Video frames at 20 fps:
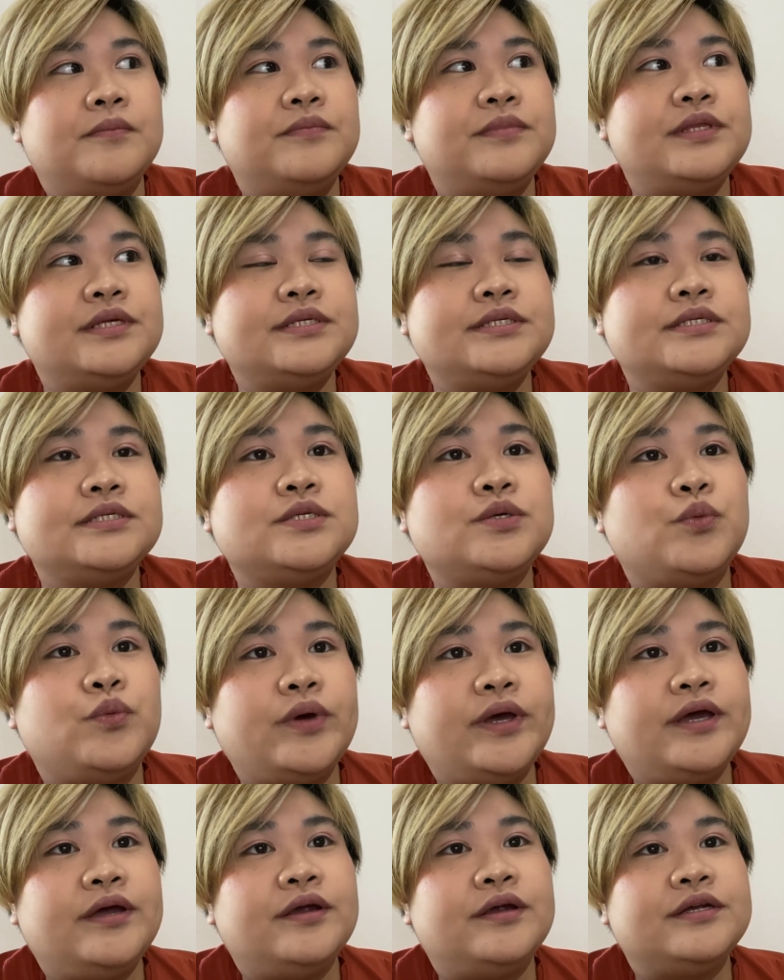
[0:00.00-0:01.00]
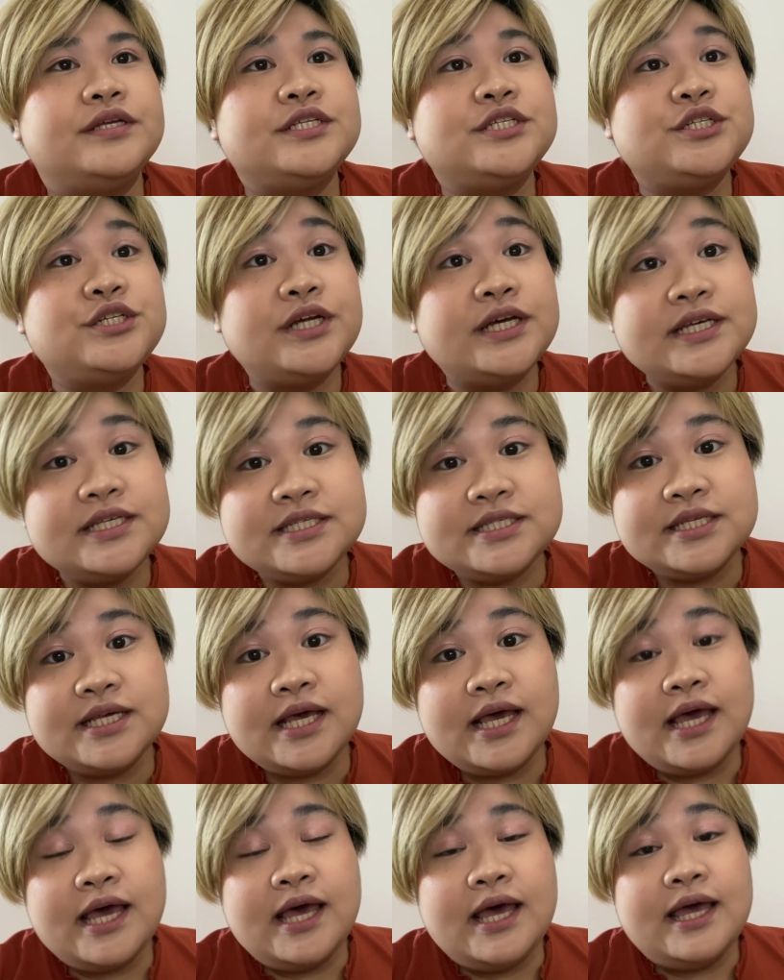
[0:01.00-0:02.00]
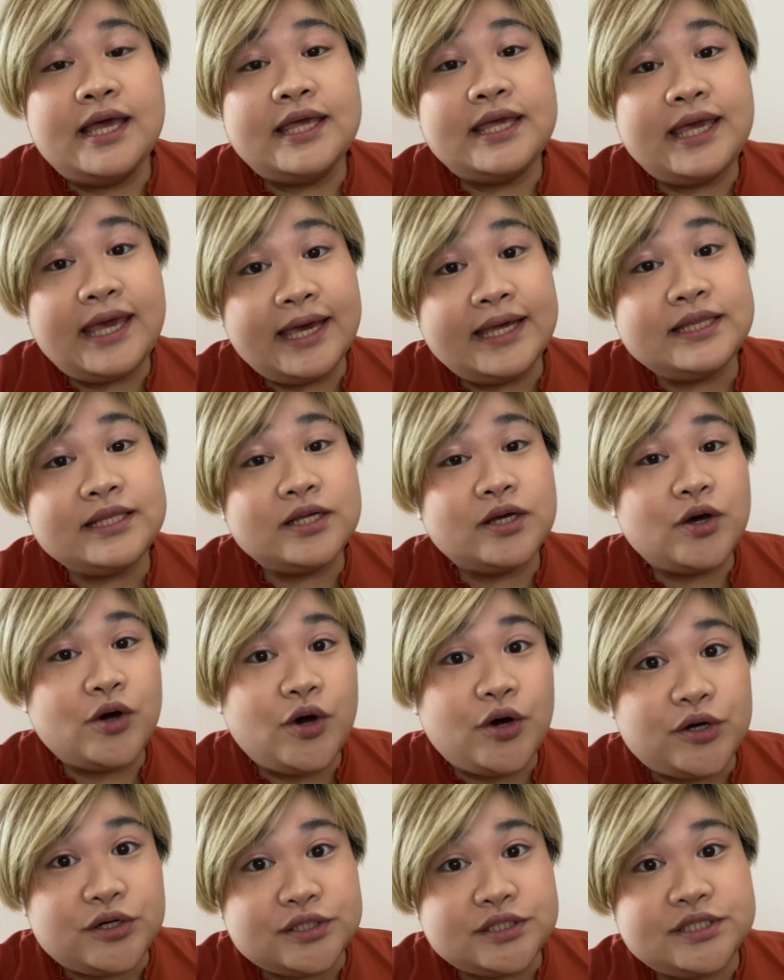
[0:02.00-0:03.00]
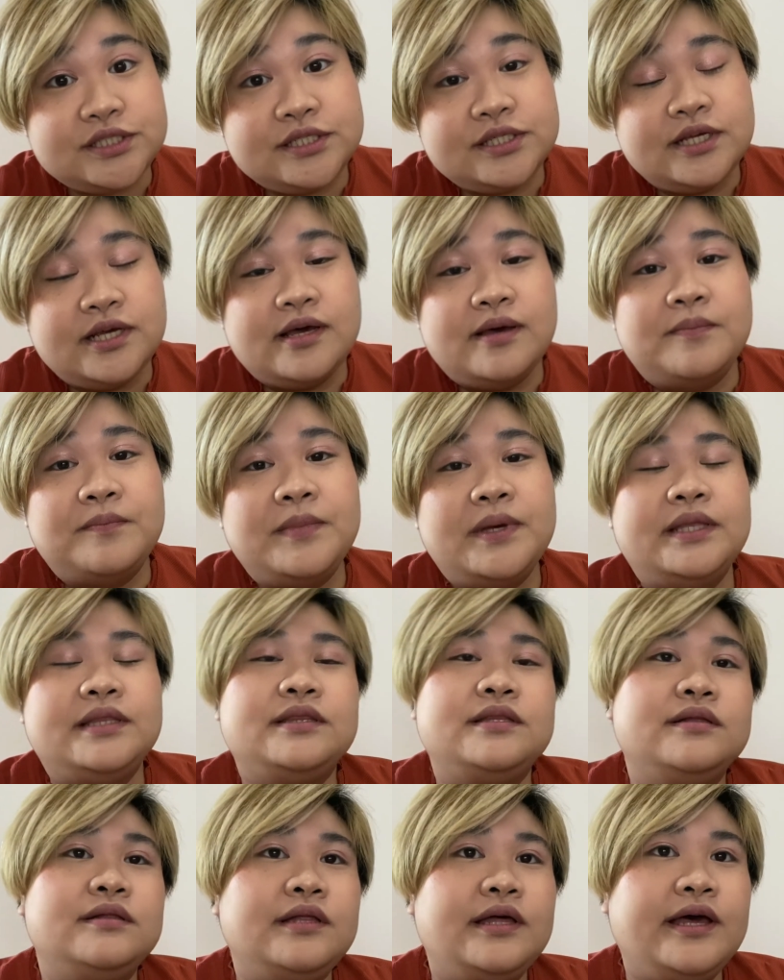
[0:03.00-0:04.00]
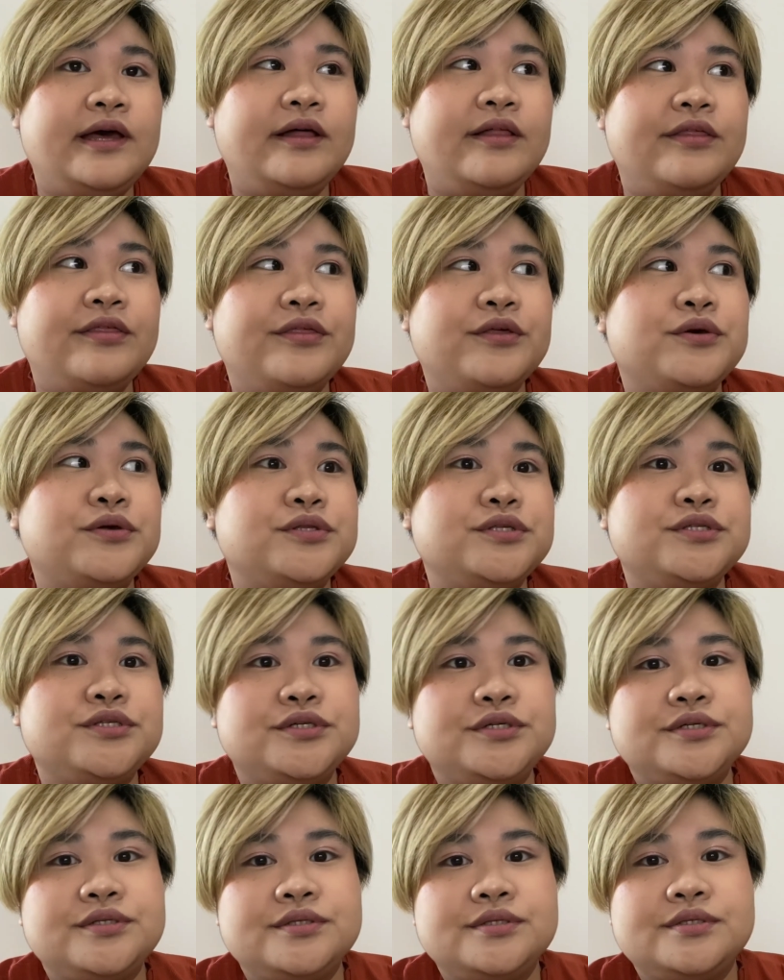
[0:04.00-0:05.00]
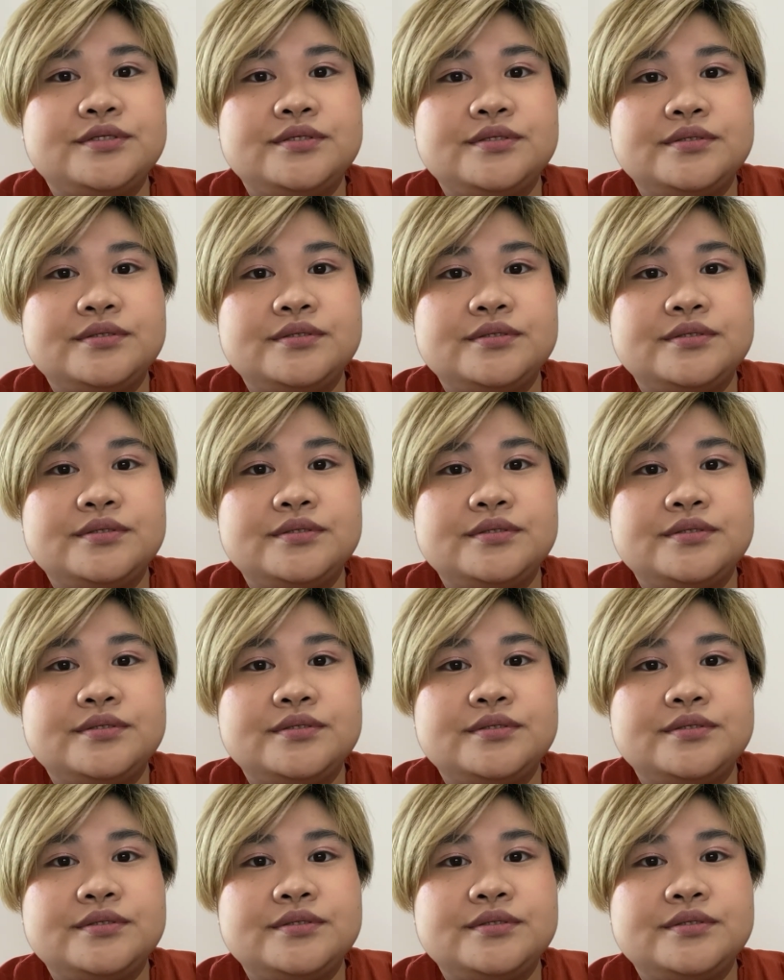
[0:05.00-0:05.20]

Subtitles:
This is where stress can cause mental health concerns.